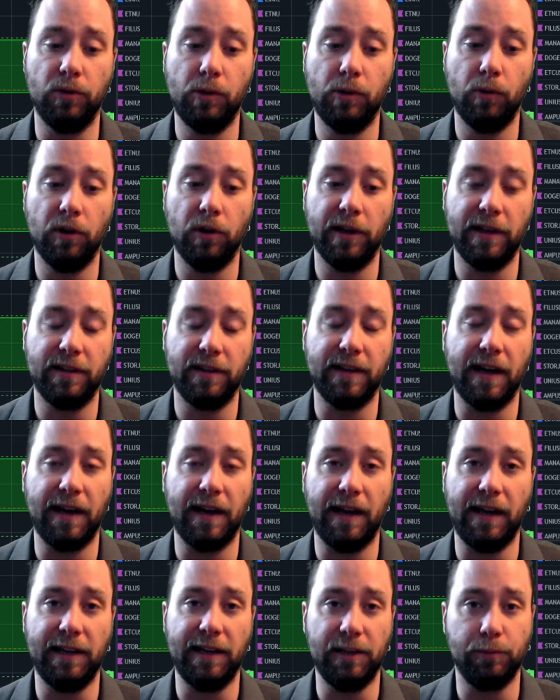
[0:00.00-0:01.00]
real, we will hit
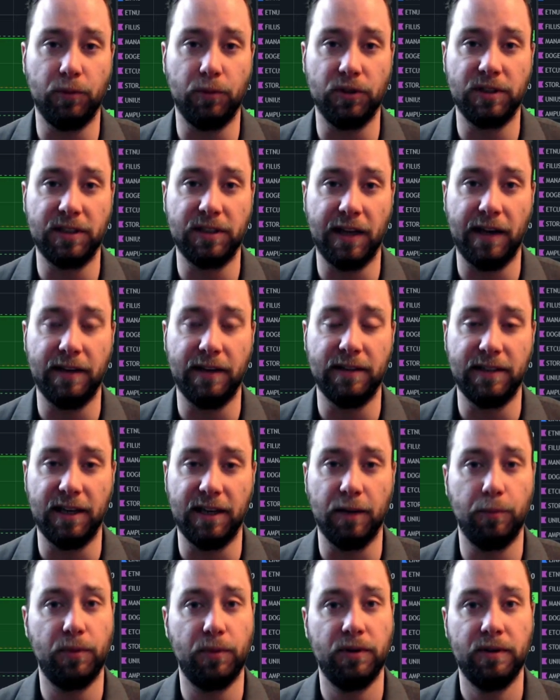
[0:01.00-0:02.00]
that 80%
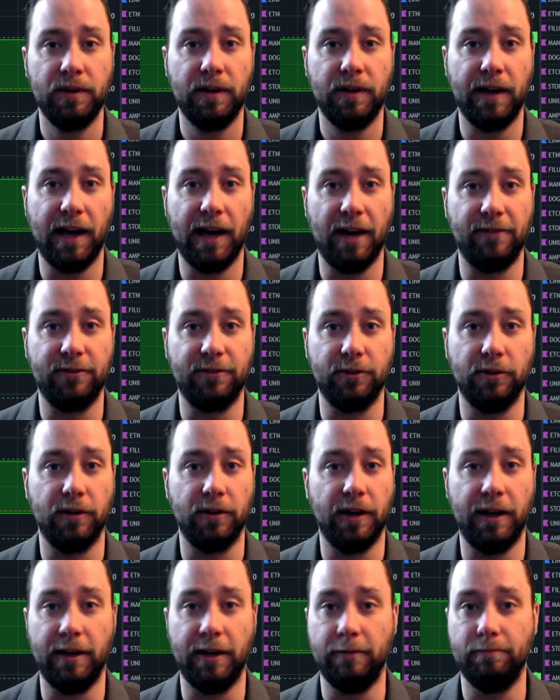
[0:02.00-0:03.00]
dip
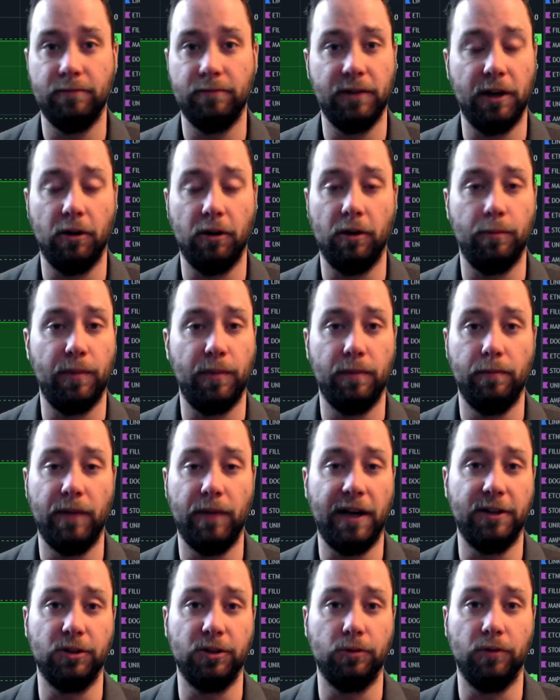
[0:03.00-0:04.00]
after a, you know, a
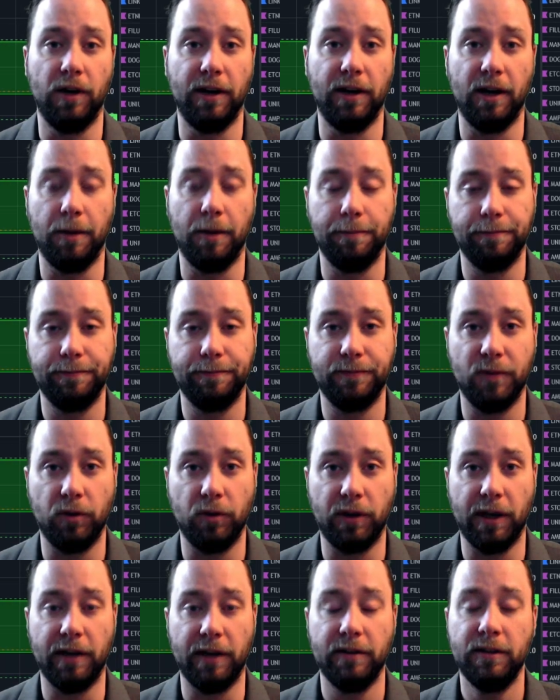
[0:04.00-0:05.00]
major run up,
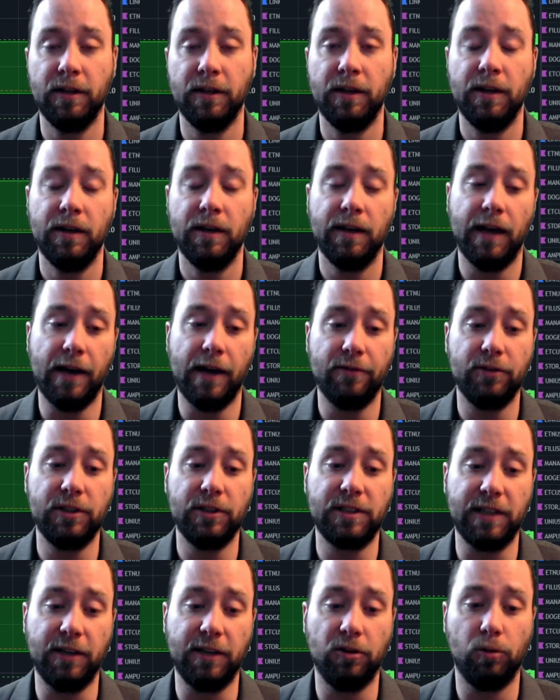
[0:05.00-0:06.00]
okay? Every
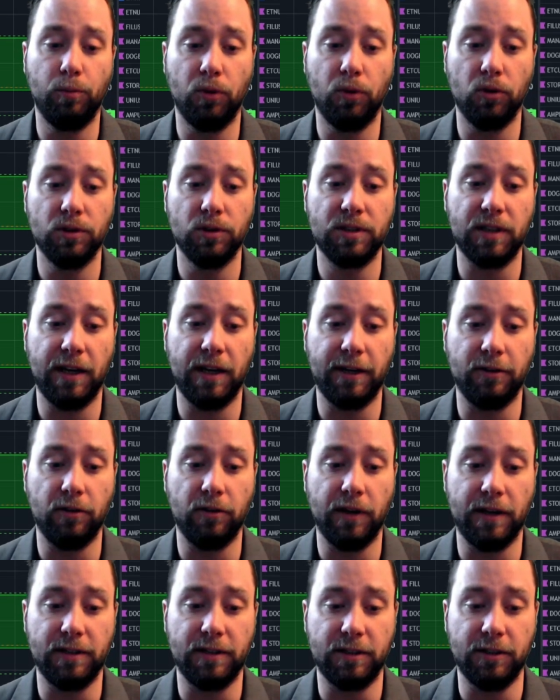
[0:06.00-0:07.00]
single bull
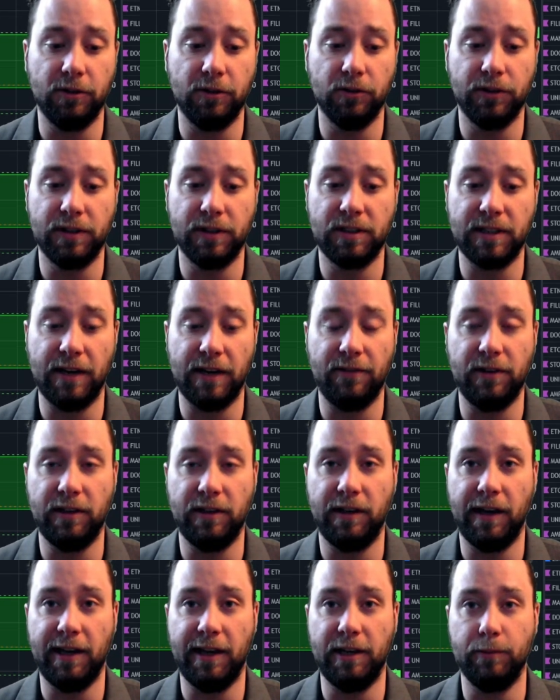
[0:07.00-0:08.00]
cycle has yielded
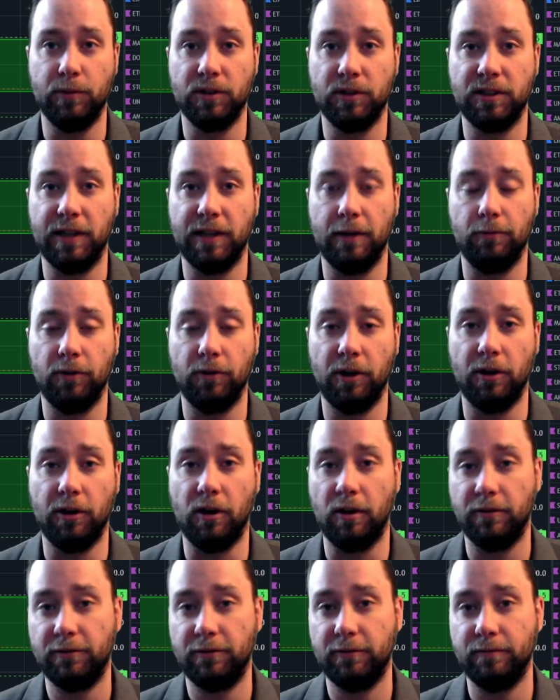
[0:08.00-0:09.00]
70 to 80%
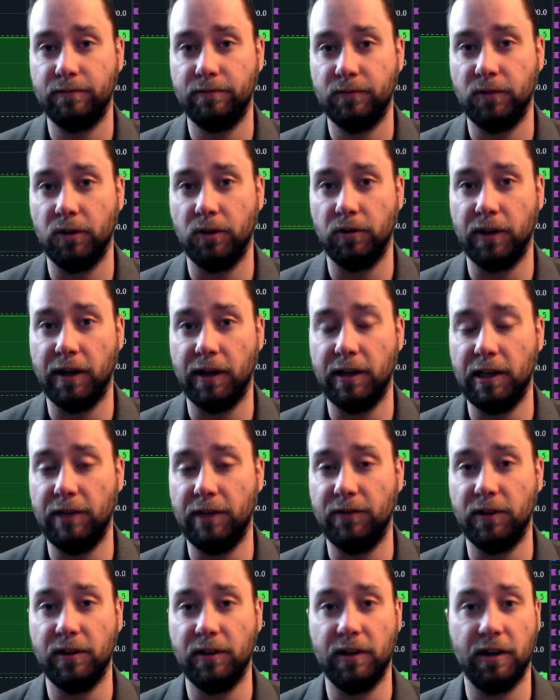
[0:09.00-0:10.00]
runoff, okay?
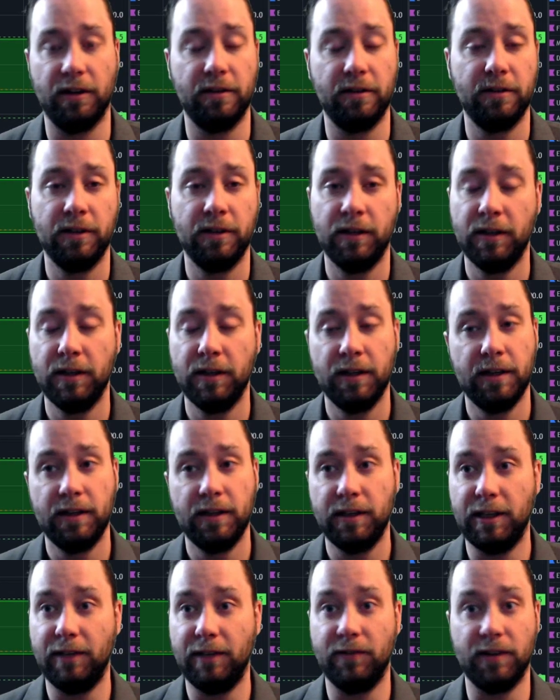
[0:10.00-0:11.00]
Even the
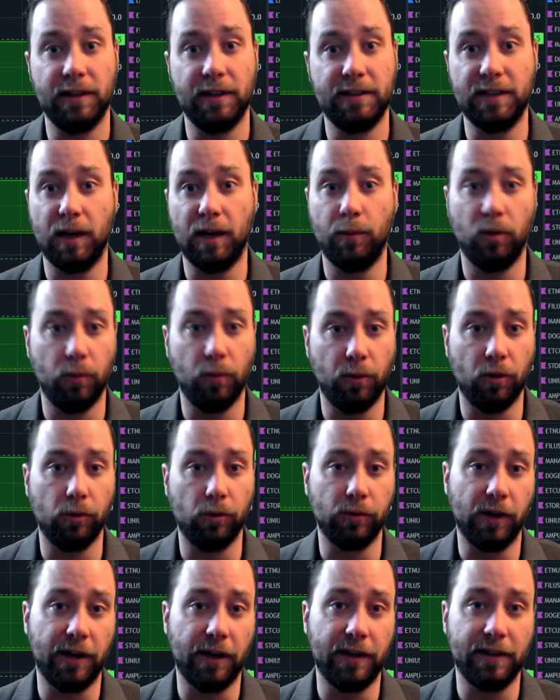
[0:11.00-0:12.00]
even the double
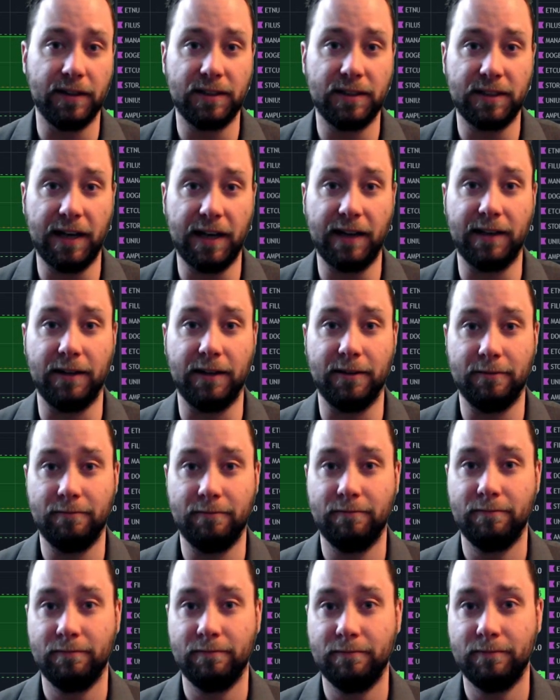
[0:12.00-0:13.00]
bull run in the second
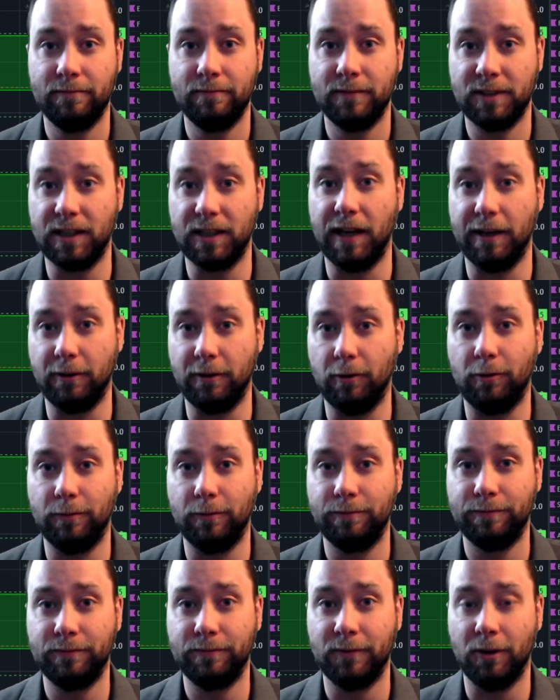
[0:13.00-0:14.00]
cycle.
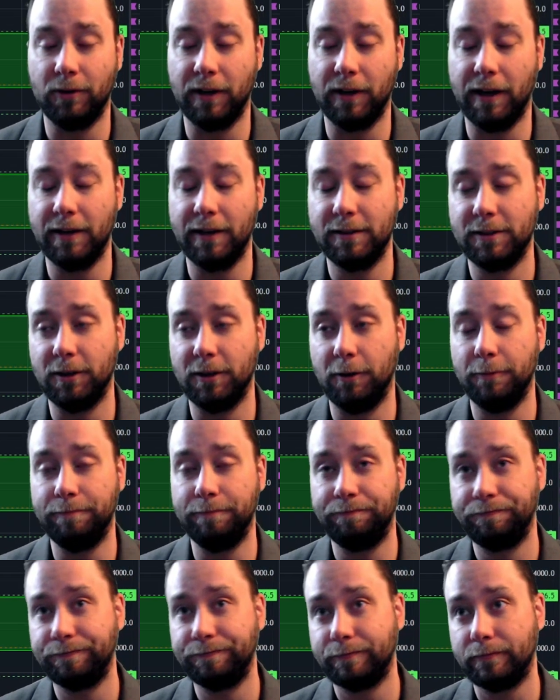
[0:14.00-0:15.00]
Okay, so
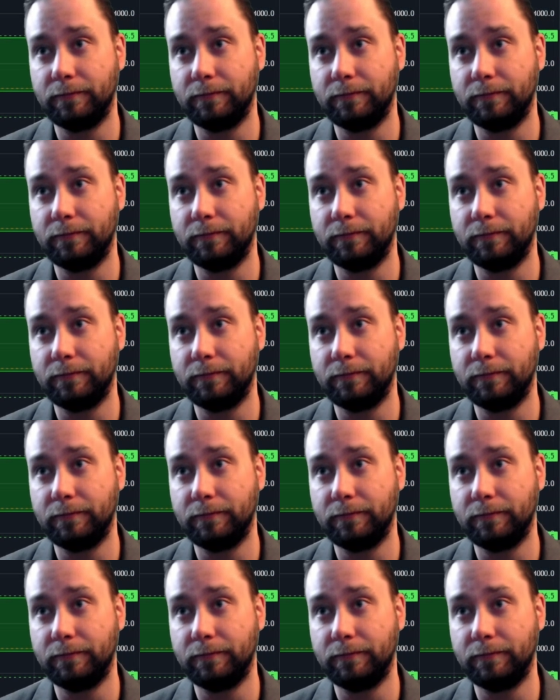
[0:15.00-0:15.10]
